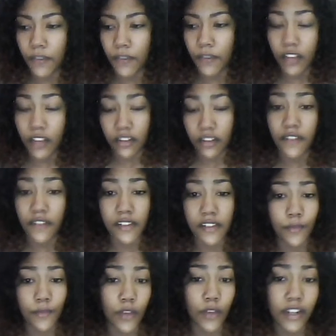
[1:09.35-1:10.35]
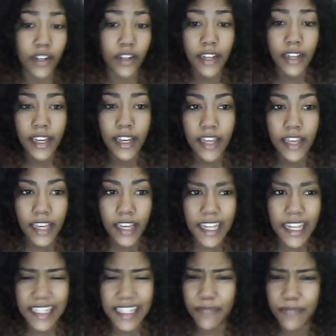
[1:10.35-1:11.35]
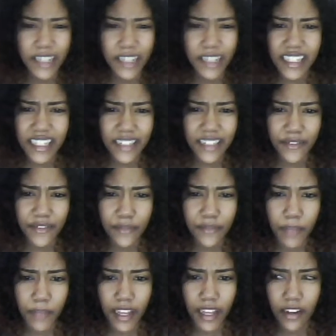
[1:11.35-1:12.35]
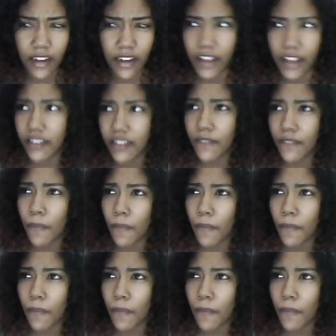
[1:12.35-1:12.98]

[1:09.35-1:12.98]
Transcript: lust over someone is completely different for me. Like,